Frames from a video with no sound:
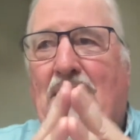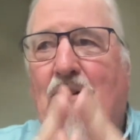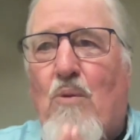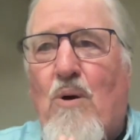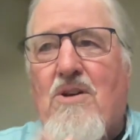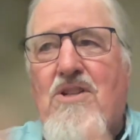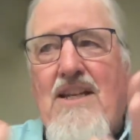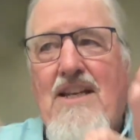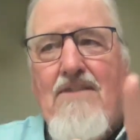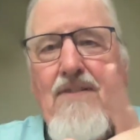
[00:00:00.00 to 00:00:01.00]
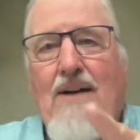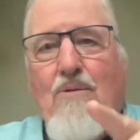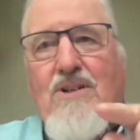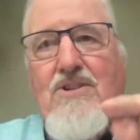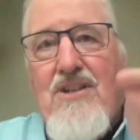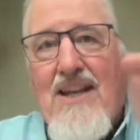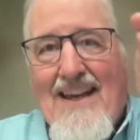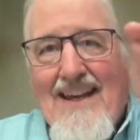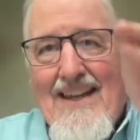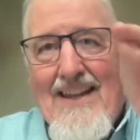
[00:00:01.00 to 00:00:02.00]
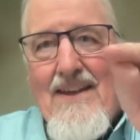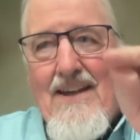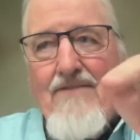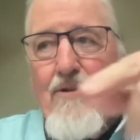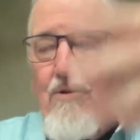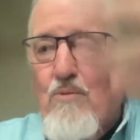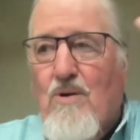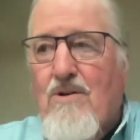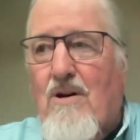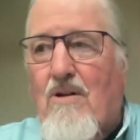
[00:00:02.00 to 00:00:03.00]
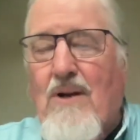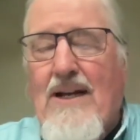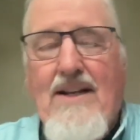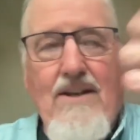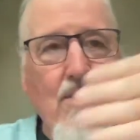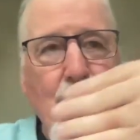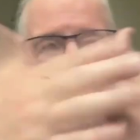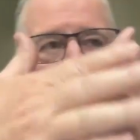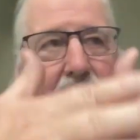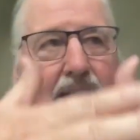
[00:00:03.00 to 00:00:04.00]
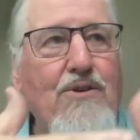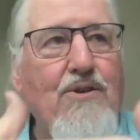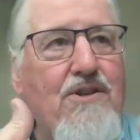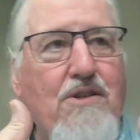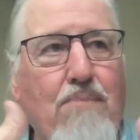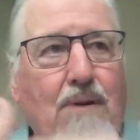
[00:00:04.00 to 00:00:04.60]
it works. If I were to say they for the word already, communication is